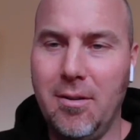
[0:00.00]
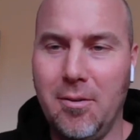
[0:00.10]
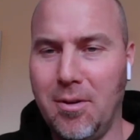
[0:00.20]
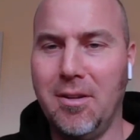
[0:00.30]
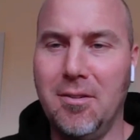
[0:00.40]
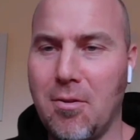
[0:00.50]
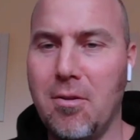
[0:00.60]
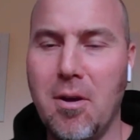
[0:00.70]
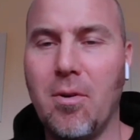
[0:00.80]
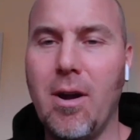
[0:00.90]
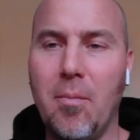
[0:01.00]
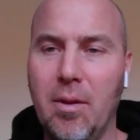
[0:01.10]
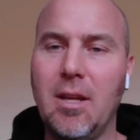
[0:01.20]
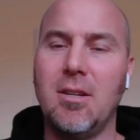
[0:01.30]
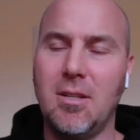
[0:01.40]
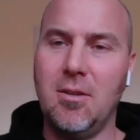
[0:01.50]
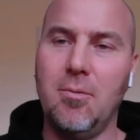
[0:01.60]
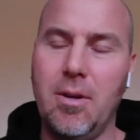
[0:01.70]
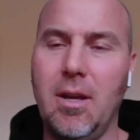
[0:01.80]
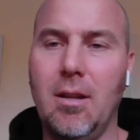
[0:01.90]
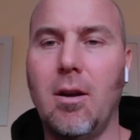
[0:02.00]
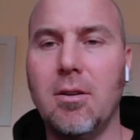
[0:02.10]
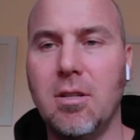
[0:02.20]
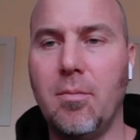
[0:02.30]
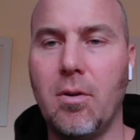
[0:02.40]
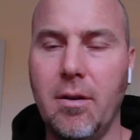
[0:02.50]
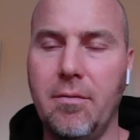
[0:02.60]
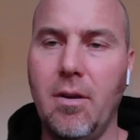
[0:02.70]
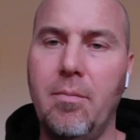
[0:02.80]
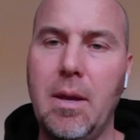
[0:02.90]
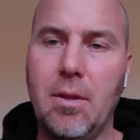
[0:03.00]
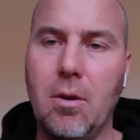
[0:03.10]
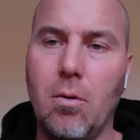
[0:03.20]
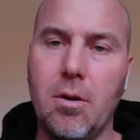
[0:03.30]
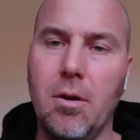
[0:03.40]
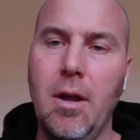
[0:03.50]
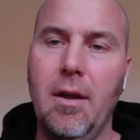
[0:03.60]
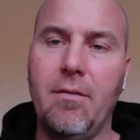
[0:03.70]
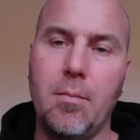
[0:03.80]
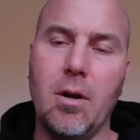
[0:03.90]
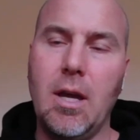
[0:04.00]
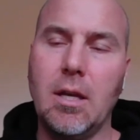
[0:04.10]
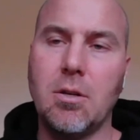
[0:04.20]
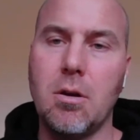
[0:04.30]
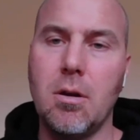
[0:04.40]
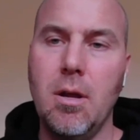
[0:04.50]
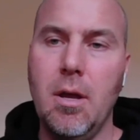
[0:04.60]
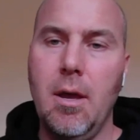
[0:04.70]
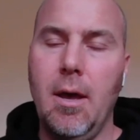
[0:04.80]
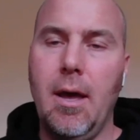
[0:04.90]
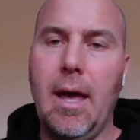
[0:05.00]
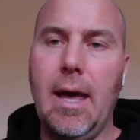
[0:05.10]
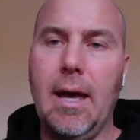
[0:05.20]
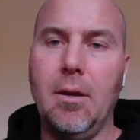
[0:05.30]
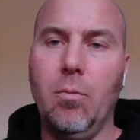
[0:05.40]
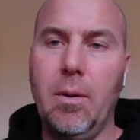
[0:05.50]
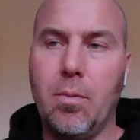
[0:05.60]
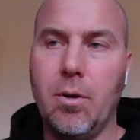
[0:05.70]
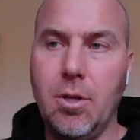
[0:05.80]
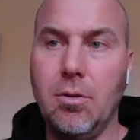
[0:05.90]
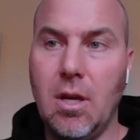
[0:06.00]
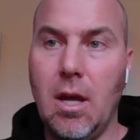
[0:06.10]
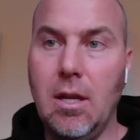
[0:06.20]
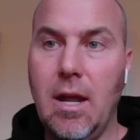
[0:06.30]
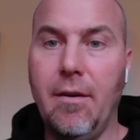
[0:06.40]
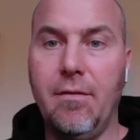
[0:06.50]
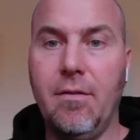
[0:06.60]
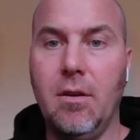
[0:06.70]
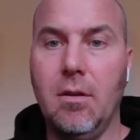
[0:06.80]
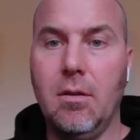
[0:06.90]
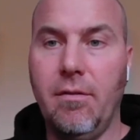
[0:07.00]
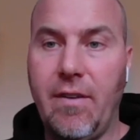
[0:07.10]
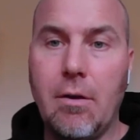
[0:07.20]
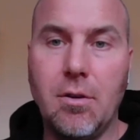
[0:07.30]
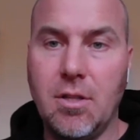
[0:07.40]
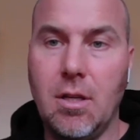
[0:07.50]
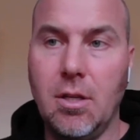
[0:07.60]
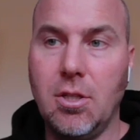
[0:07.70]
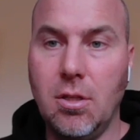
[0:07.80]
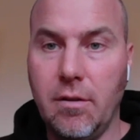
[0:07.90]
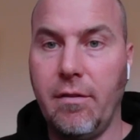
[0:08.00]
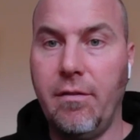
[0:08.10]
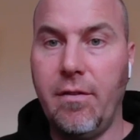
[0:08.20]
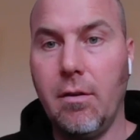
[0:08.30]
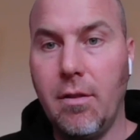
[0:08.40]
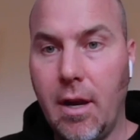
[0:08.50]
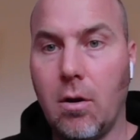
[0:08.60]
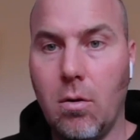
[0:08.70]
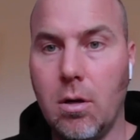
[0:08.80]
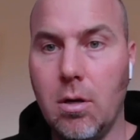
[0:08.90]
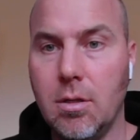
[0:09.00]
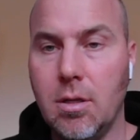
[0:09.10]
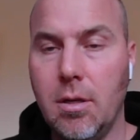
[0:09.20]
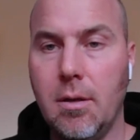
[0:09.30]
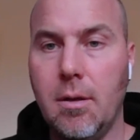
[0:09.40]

You don't want to throw a number out, but let's just say we get a large number of people that order from our Kickstarter, and we produce enough Founders Edition to fulfill their orders.